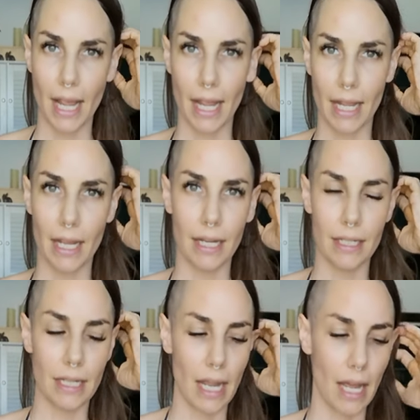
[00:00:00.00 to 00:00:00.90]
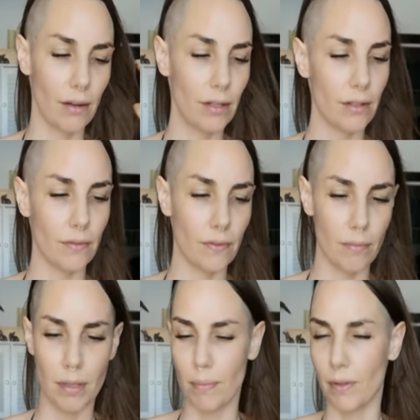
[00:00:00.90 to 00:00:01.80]
And out of the
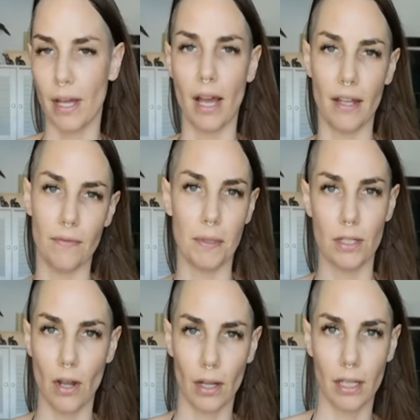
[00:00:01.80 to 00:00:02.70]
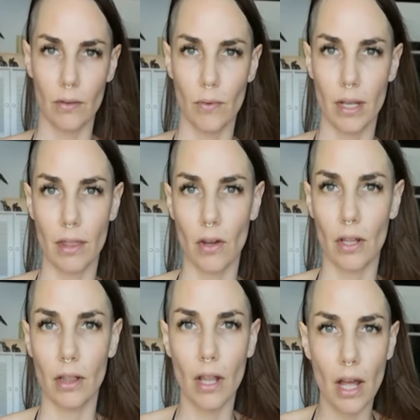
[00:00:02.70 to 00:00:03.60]
people that I've been talking with
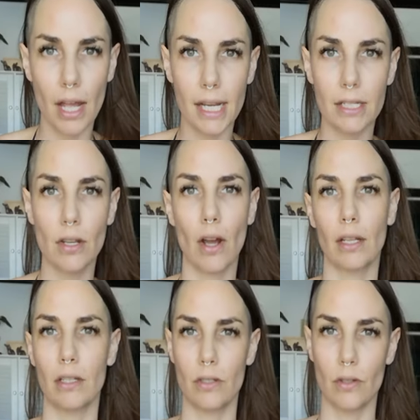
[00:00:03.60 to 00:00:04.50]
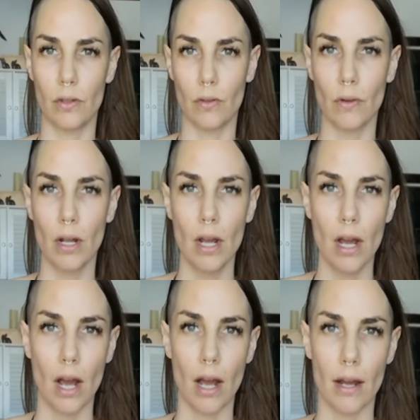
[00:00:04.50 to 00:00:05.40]
online, talking to
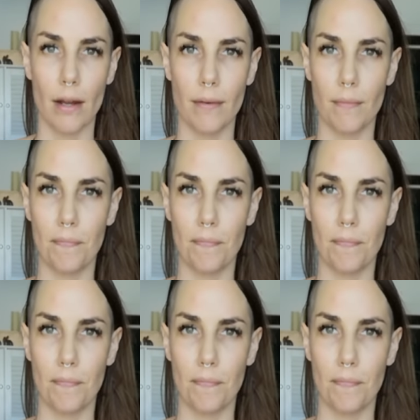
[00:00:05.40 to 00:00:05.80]
uh,